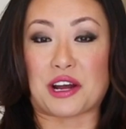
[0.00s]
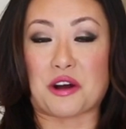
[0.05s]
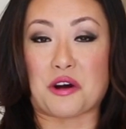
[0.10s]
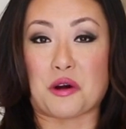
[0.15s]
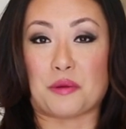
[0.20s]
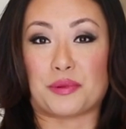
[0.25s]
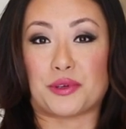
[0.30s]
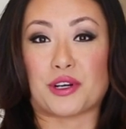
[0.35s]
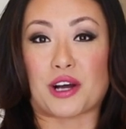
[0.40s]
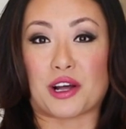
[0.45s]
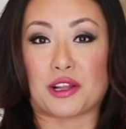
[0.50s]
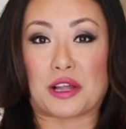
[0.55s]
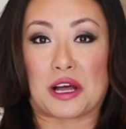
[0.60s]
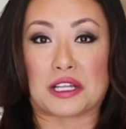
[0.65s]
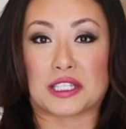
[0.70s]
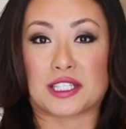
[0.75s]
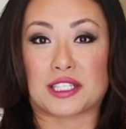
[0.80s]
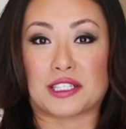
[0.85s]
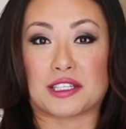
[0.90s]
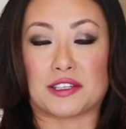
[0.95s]
I hope you got
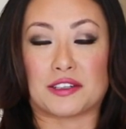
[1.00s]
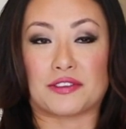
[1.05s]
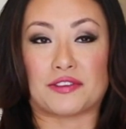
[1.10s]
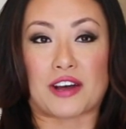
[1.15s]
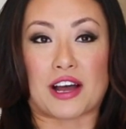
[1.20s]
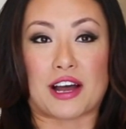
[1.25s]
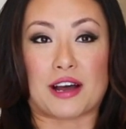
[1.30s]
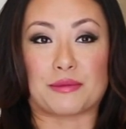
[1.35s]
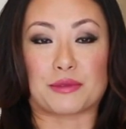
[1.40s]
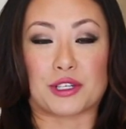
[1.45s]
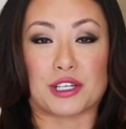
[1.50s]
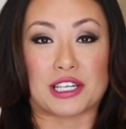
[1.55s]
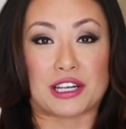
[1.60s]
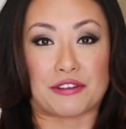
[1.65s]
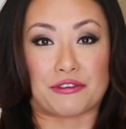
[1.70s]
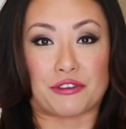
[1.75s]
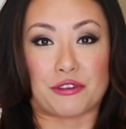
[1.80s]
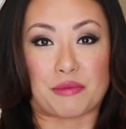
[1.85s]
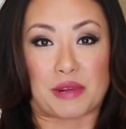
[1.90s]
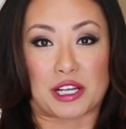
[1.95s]
lots of good
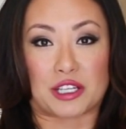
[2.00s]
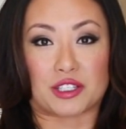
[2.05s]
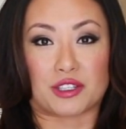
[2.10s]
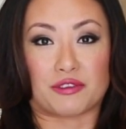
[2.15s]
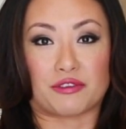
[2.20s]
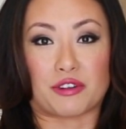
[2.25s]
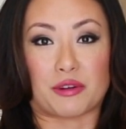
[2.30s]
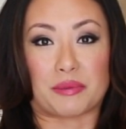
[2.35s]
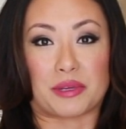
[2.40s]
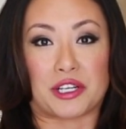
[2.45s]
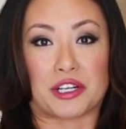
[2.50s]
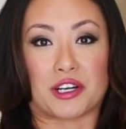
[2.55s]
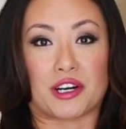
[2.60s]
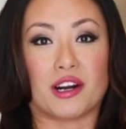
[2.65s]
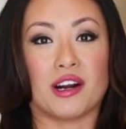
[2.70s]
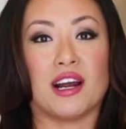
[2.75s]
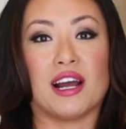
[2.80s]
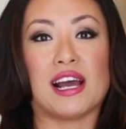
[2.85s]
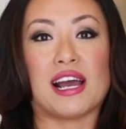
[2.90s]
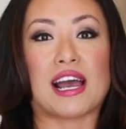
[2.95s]
information from
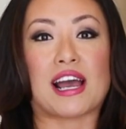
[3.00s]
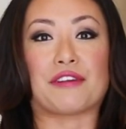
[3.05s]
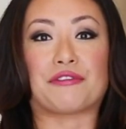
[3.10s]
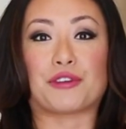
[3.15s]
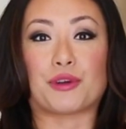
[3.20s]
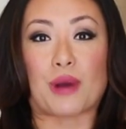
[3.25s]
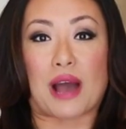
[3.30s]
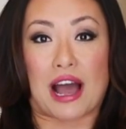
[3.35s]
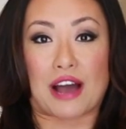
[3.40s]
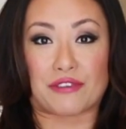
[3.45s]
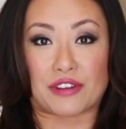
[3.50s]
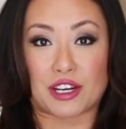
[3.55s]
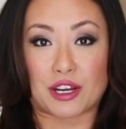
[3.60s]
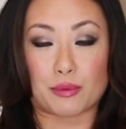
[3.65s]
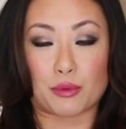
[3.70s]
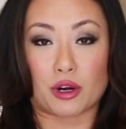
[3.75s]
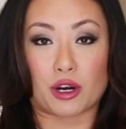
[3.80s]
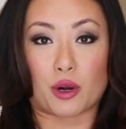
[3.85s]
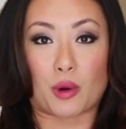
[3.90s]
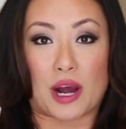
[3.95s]
here. If you have any
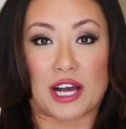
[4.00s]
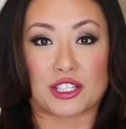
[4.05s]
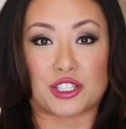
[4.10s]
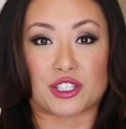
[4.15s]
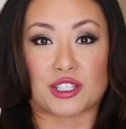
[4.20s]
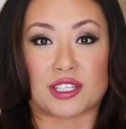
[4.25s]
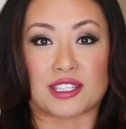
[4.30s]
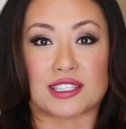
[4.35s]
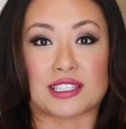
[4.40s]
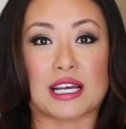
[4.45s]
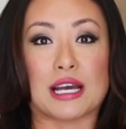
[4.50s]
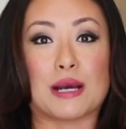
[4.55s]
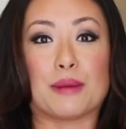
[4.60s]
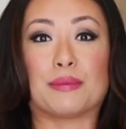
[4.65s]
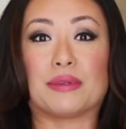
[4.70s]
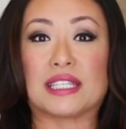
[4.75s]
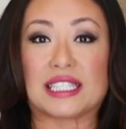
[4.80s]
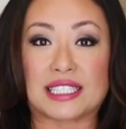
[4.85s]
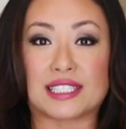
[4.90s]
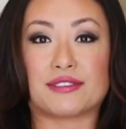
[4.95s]
more questions,
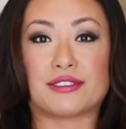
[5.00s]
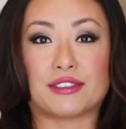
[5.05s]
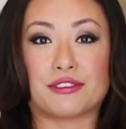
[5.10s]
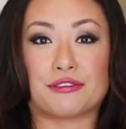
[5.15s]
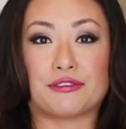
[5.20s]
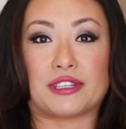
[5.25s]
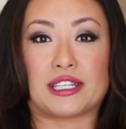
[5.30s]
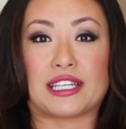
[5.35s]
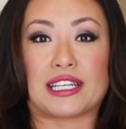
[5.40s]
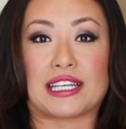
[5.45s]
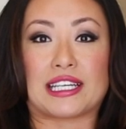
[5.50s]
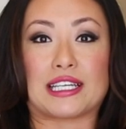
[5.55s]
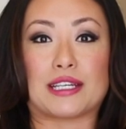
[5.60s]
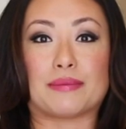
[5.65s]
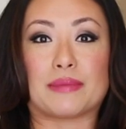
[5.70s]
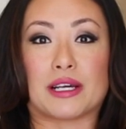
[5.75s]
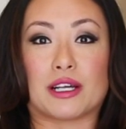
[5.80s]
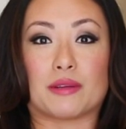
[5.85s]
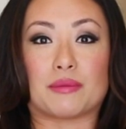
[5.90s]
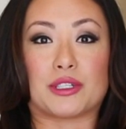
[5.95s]
please feel free to
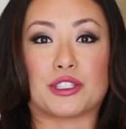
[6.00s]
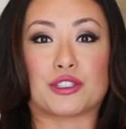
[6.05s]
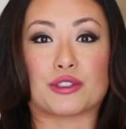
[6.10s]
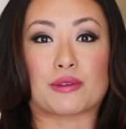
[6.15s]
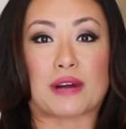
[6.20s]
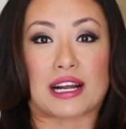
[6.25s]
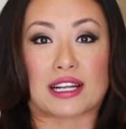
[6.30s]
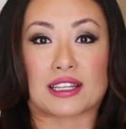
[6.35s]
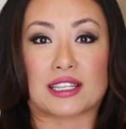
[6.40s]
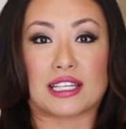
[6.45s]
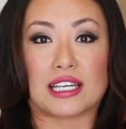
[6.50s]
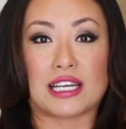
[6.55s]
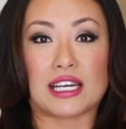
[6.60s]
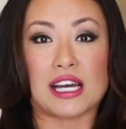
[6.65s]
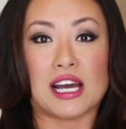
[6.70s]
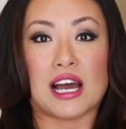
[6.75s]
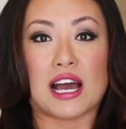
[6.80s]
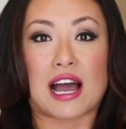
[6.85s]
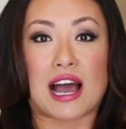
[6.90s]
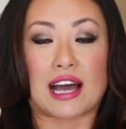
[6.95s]
email me
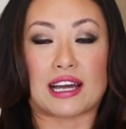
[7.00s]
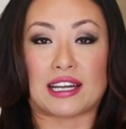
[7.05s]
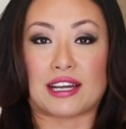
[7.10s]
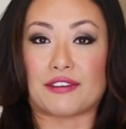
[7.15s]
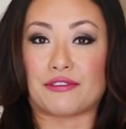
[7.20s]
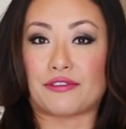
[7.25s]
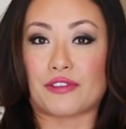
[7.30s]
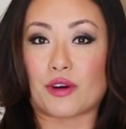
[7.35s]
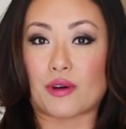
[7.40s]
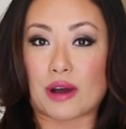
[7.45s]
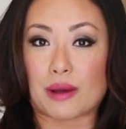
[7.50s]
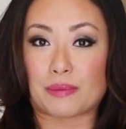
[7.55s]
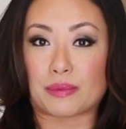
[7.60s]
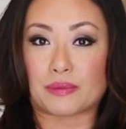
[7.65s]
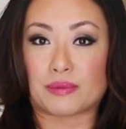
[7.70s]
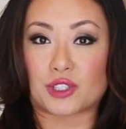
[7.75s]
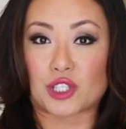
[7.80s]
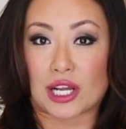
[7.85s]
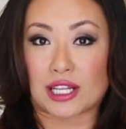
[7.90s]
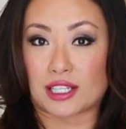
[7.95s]
directly at
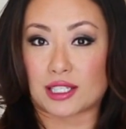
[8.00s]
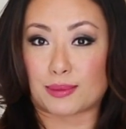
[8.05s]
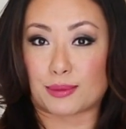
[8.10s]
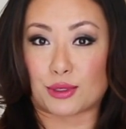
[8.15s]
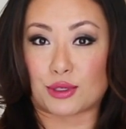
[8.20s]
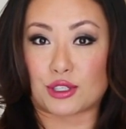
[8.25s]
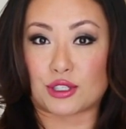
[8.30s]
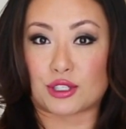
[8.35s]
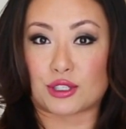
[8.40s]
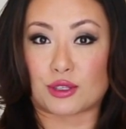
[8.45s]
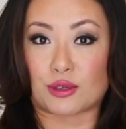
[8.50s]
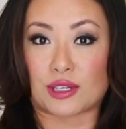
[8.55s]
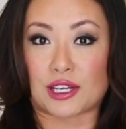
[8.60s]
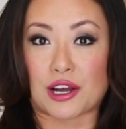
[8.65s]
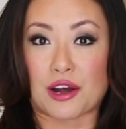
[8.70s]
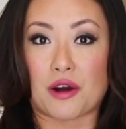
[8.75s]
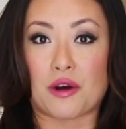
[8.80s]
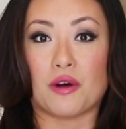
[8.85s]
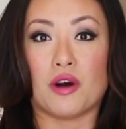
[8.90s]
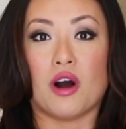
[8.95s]

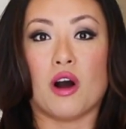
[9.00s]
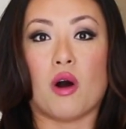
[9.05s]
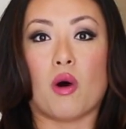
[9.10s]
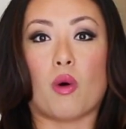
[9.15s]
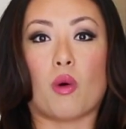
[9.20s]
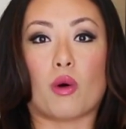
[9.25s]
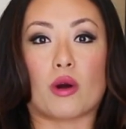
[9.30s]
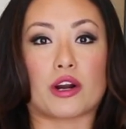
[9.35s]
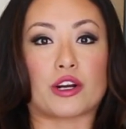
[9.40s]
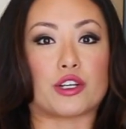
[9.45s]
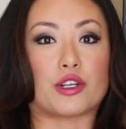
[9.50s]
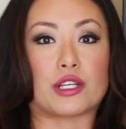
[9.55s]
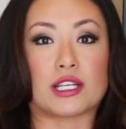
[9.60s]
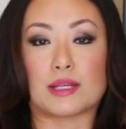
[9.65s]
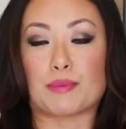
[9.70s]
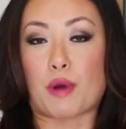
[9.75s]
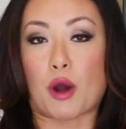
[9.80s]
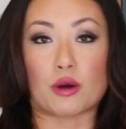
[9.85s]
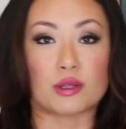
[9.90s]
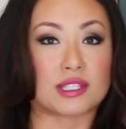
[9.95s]
info@Shelly'sBeautyStudio, or you
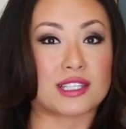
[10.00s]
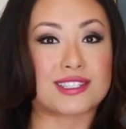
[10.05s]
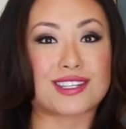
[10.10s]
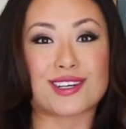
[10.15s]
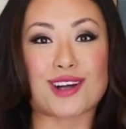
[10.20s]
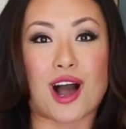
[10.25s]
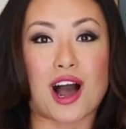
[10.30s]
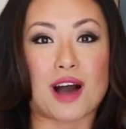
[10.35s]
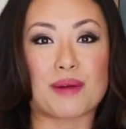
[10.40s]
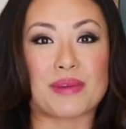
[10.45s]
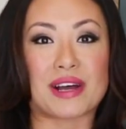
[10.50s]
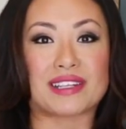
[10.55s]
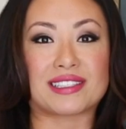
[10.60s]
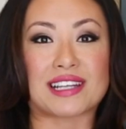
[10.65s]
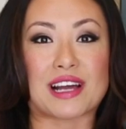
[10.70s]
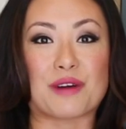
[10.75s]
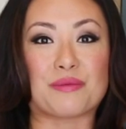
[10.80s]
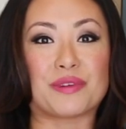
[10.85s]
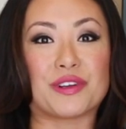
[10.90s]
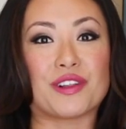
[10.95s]
can post us a comment
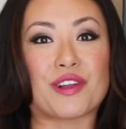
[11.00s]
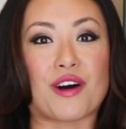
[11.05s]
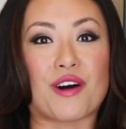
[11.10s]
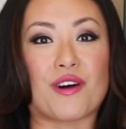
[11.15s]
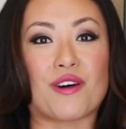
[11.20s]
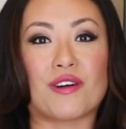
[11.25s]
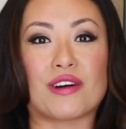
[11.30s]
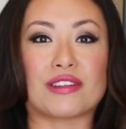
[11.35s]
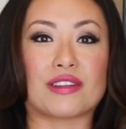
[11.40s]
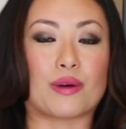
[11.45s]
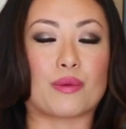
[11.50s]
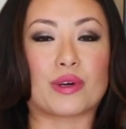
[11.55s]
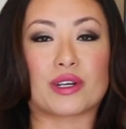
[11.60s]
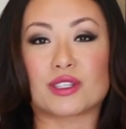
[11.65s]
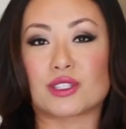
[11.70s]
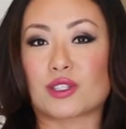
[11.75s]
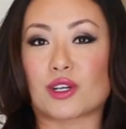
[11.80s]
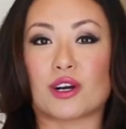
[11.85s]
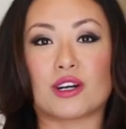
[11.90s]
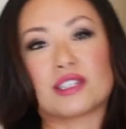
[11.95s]
down below, and then we
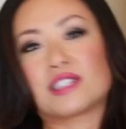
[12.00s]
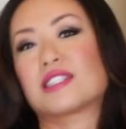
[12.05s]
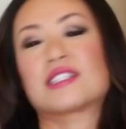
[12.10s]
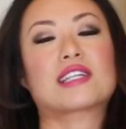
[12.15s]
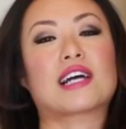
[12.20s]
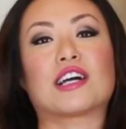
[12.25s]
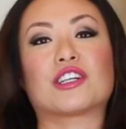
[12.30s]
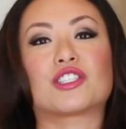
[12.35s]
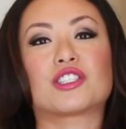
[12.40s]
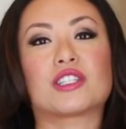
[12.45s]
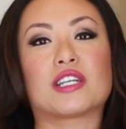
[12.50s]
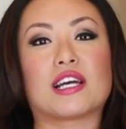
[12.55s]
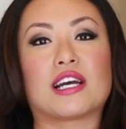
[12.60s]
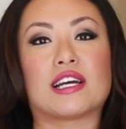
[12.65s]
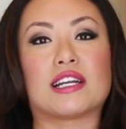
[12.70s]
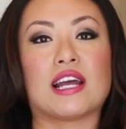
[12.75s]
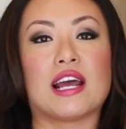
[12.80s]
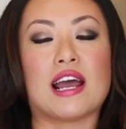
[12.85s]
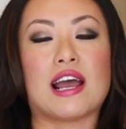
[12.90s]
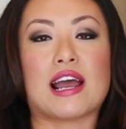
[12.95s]
can start a
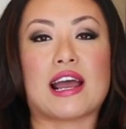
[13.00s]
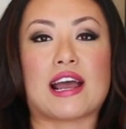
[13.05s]
discussion.